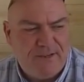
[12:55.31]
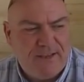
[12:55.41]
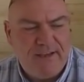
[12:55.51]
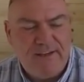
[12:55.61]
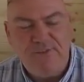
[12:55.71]

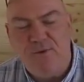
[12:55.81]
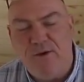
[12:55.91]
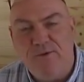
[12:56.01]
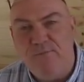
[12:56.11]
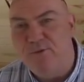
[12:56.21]
yeah, that's what
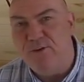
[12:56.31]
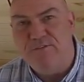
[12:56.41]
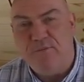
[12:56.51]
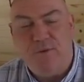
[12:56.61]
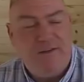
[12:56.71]
I'm looking
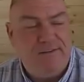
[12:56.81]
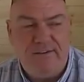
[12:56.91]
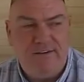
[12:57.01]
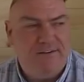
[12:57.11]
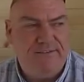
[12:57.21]
for one, and
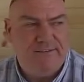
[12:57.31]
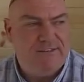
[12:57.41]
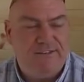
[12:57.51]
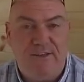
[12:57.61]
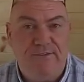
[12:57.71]
I
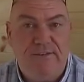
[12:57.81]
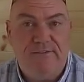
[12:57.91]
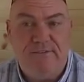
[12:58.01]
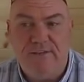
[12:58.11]
don't know.